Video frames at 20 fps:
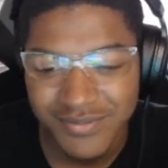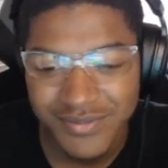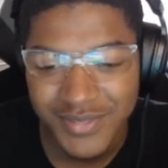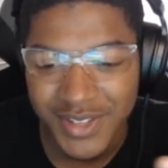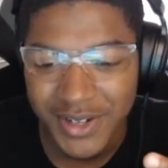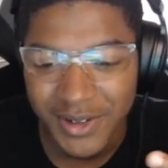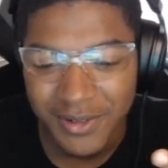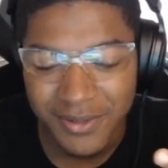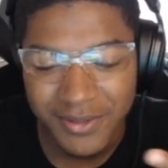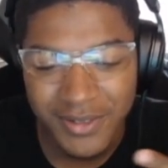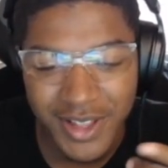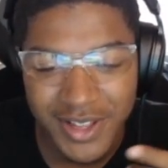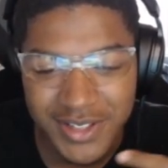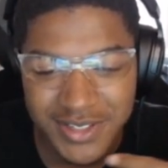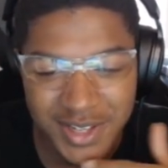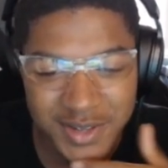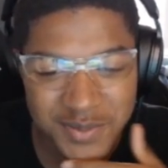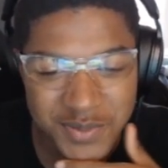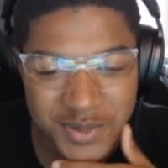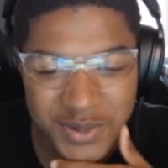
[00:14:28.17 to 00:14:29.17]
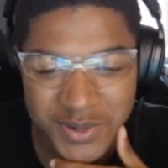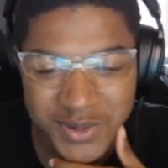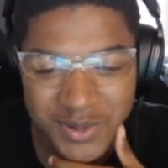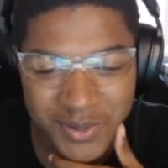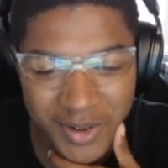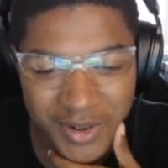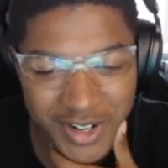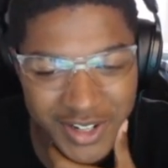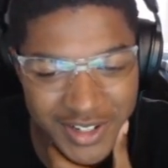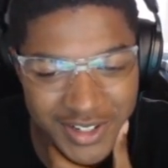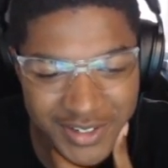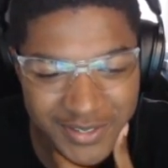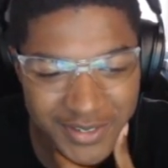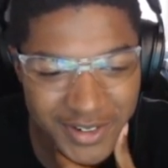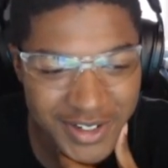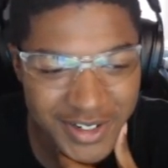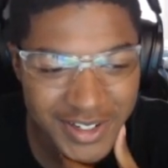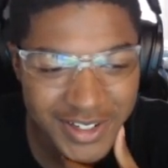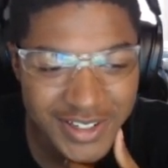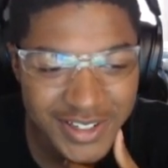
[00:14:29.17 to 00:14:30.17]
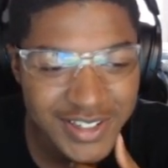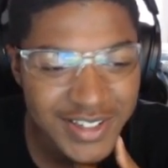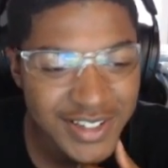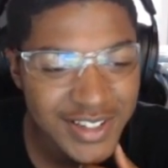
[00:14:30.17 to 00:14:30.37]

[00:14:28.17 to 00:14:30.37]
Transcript: you know, flying type moves, we're good. We're good